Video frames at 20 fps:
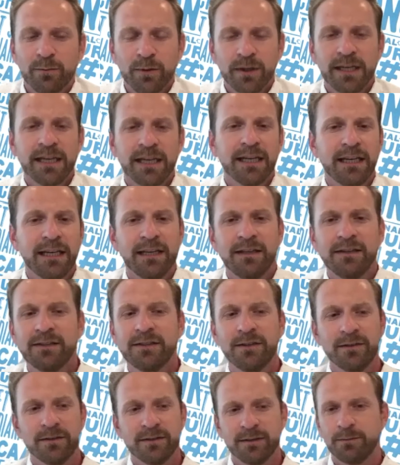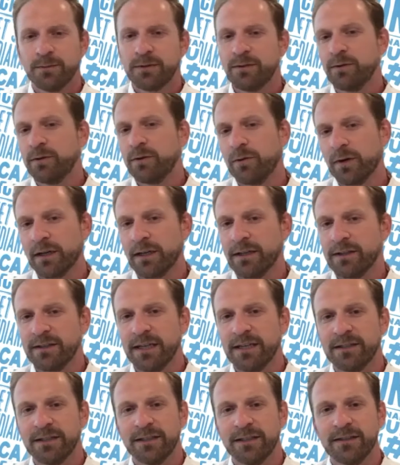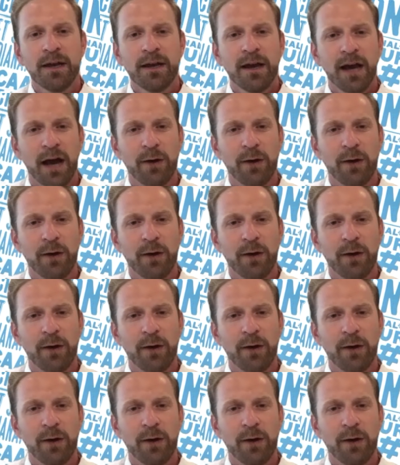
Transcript: really getting into some student organizations.